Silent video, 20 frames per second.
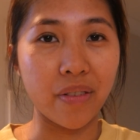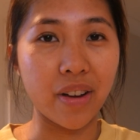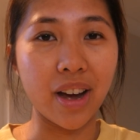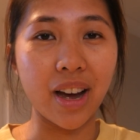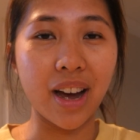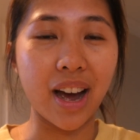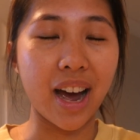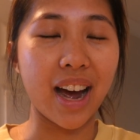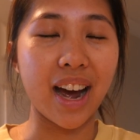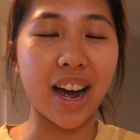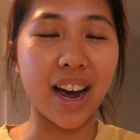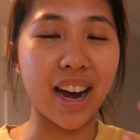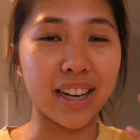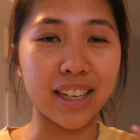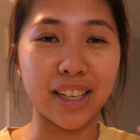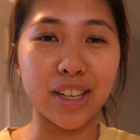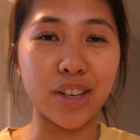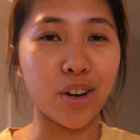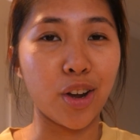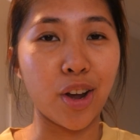I
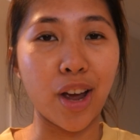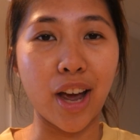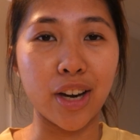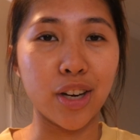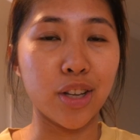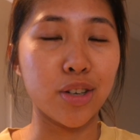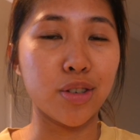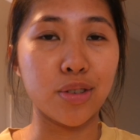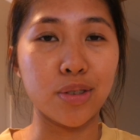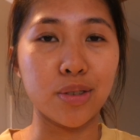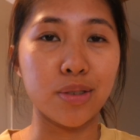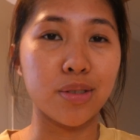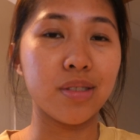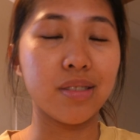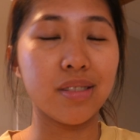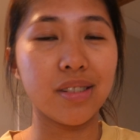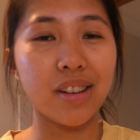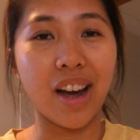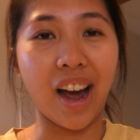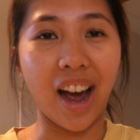hardly know how to do
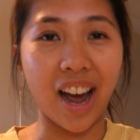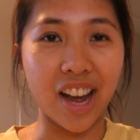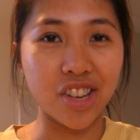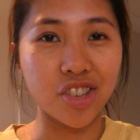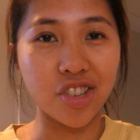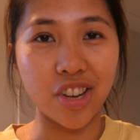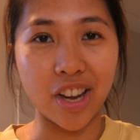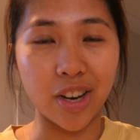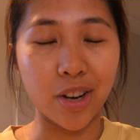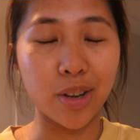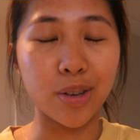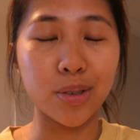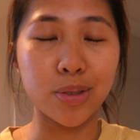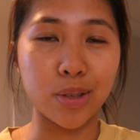eyeshadow,